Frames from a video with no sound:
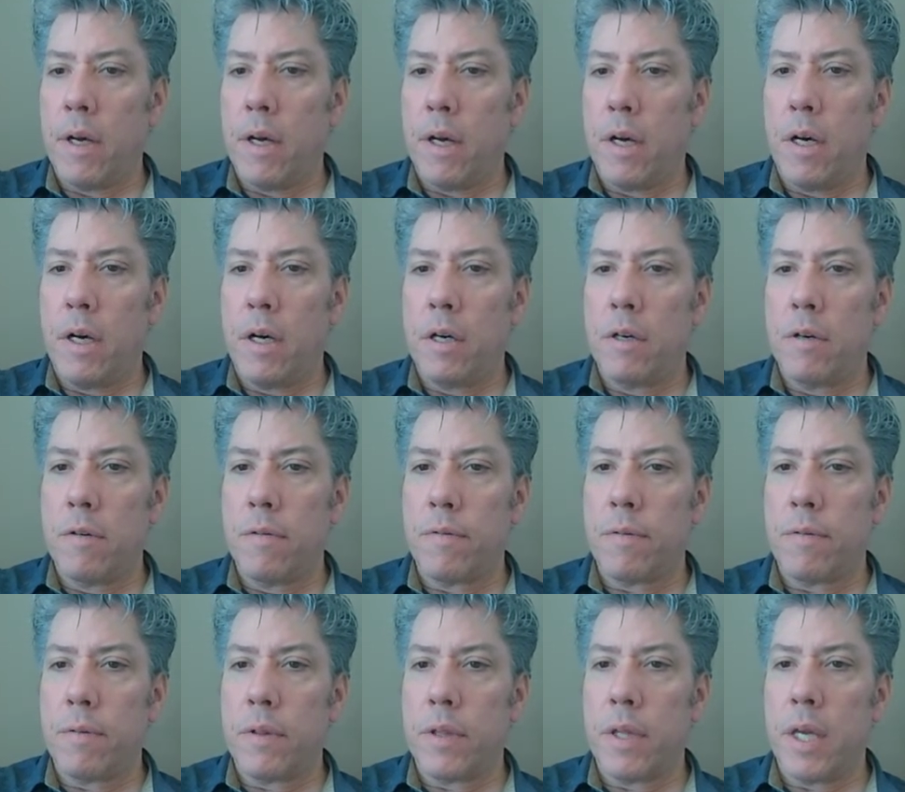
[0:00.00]

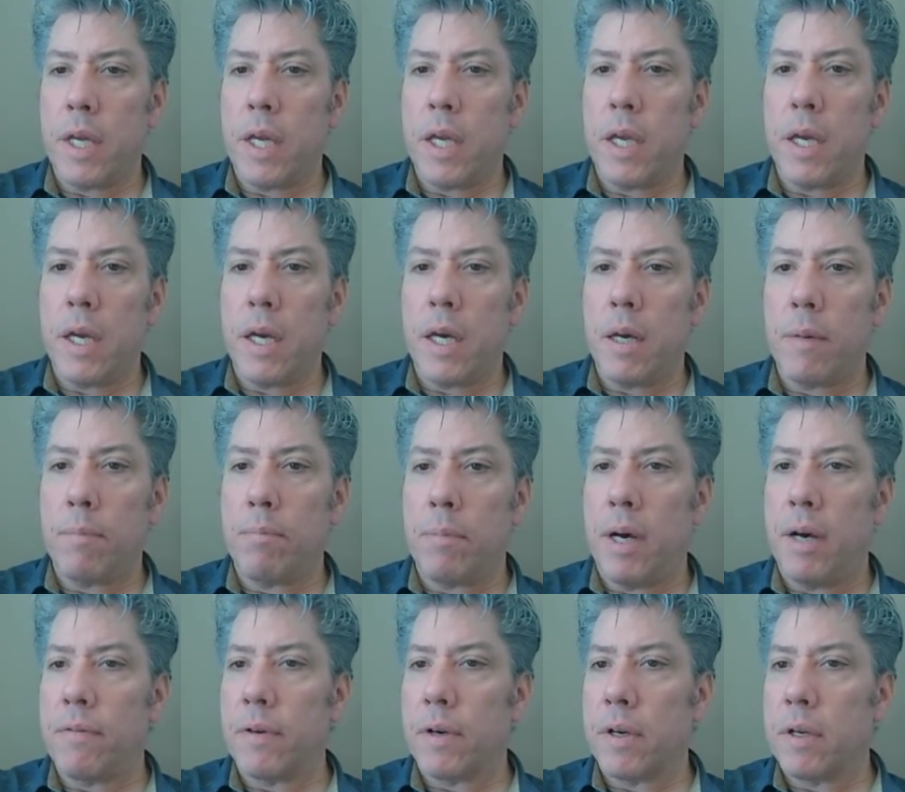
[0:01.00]
of the uh,
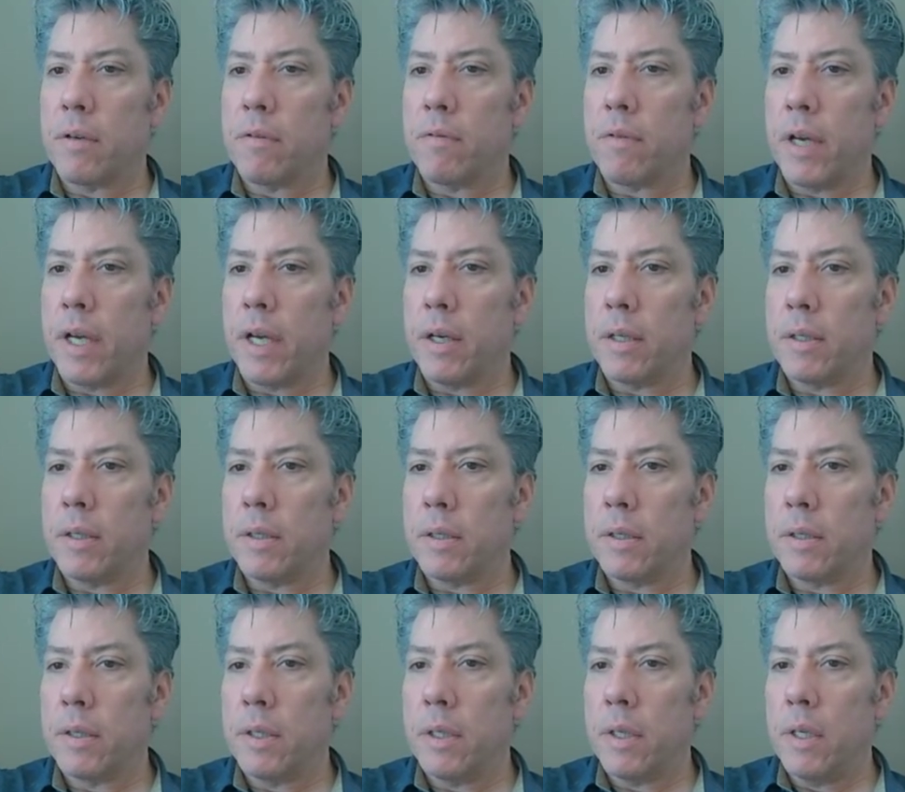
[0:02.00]
buffer conveyor.
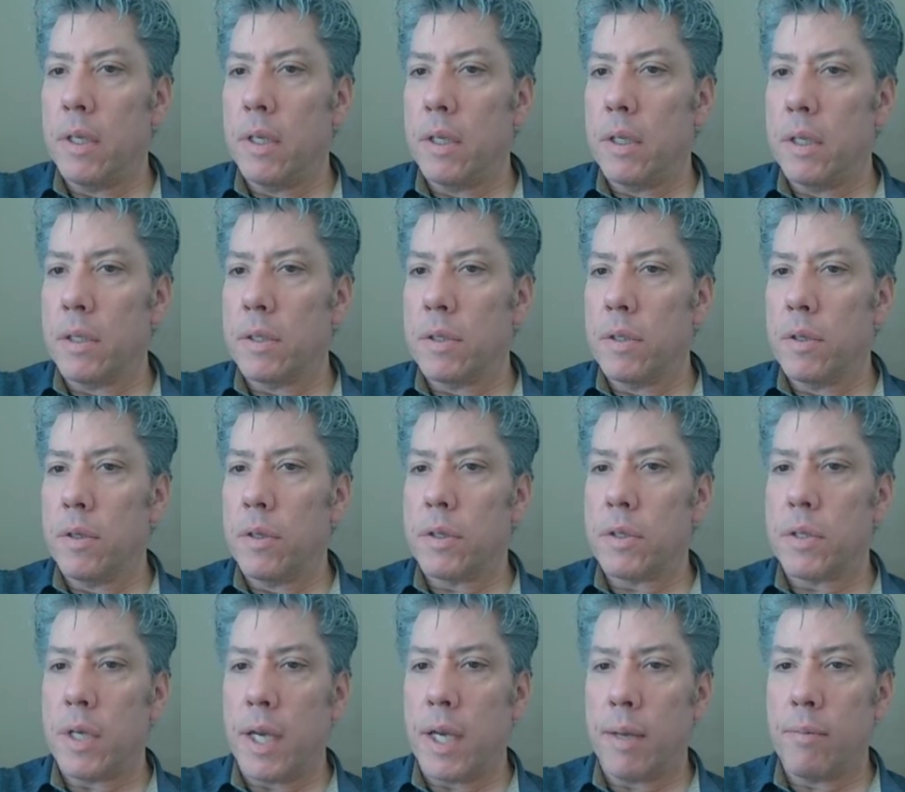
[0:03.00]
Let's do the
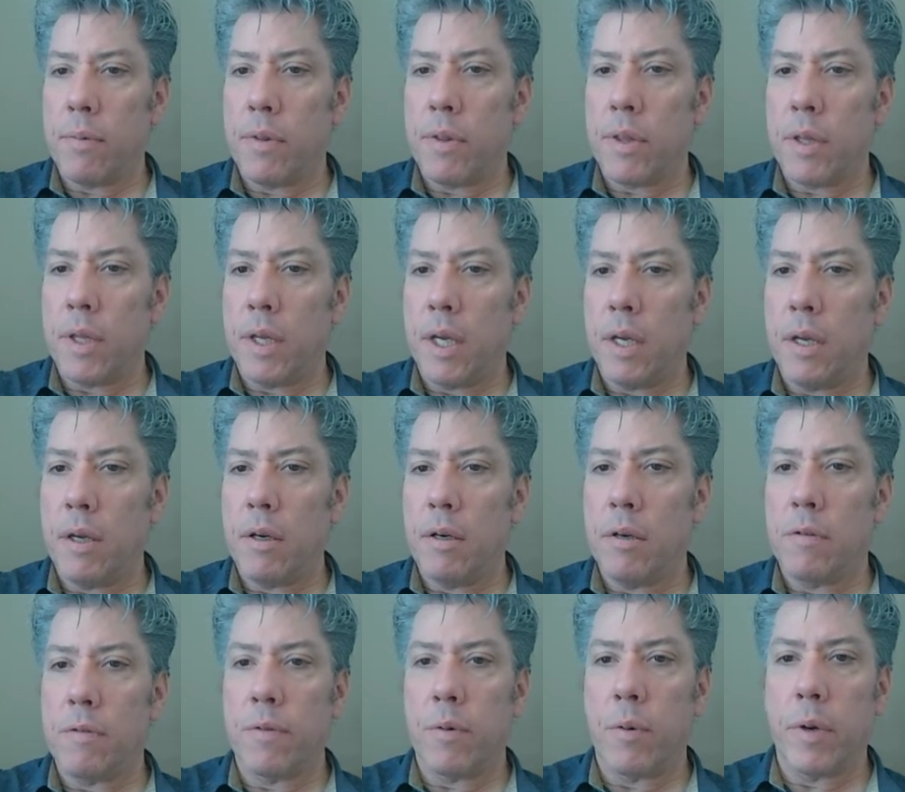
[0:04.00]
same thing
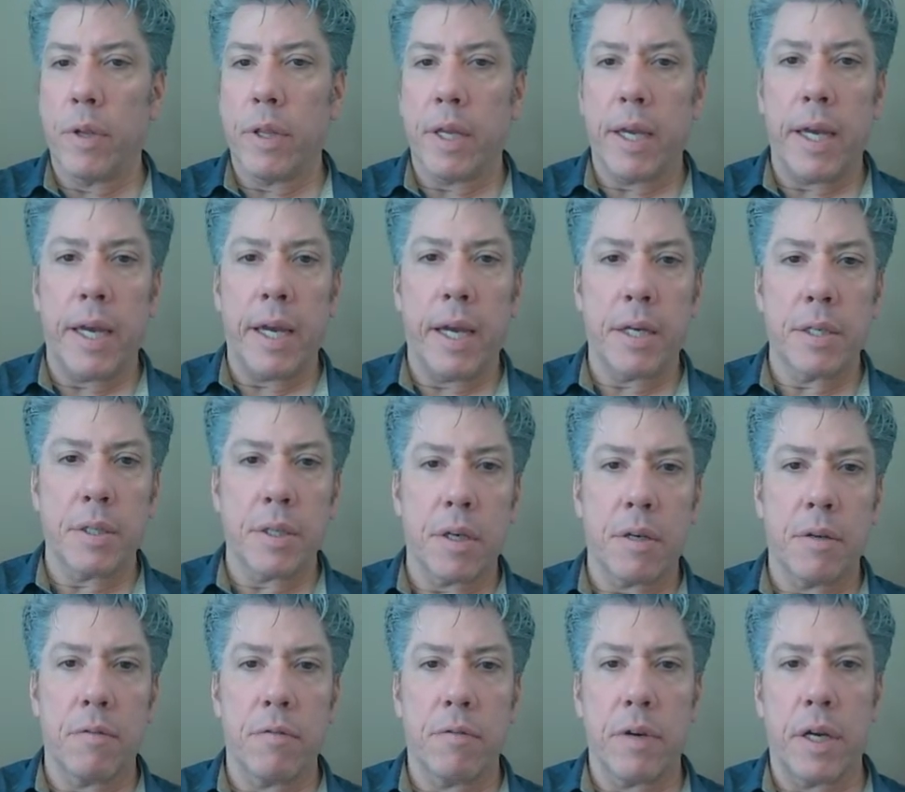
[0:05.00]
for the exit
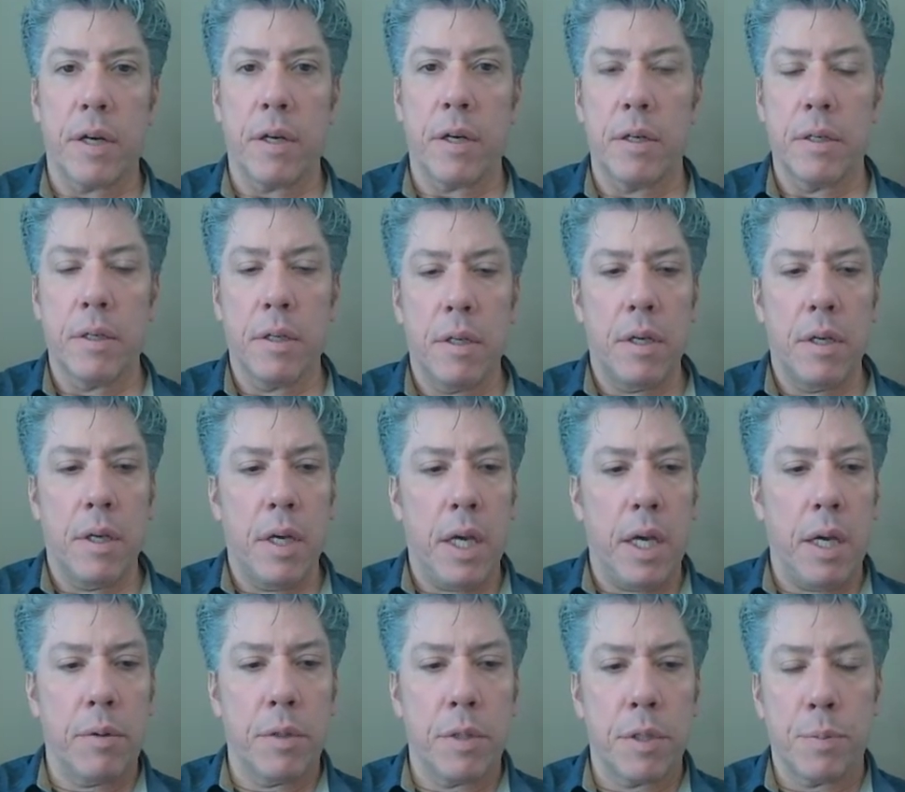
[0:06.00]
conveyor.
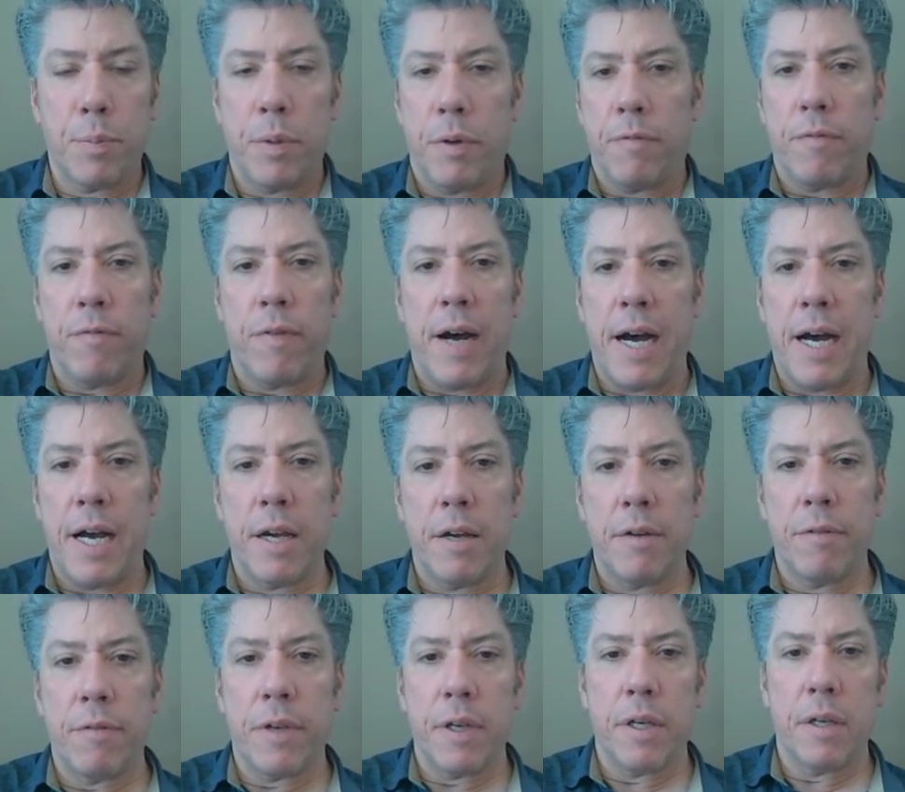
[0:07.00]
And we'll just put 5